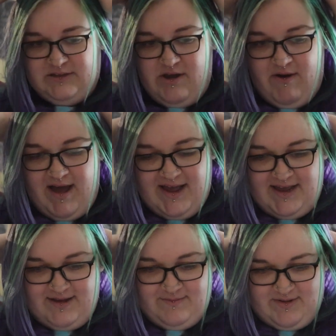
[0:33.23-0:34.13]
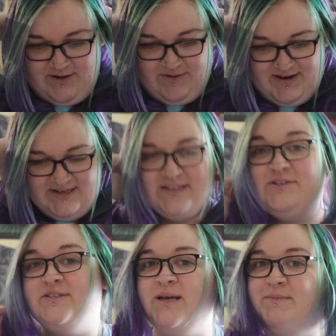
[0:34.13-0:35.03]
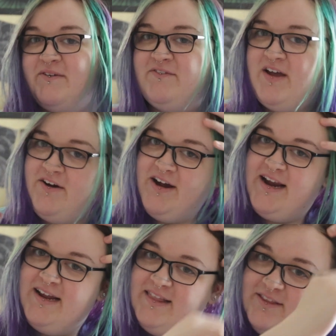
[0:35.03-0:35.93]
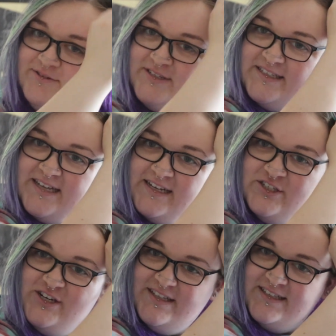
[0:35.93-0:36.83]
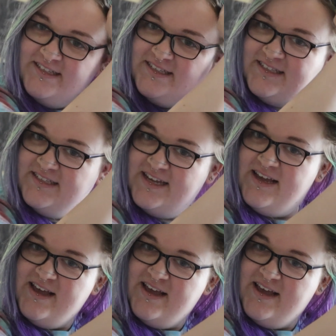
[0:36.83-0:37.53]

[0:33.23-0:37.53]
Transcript: So I am going to do some very loose sections.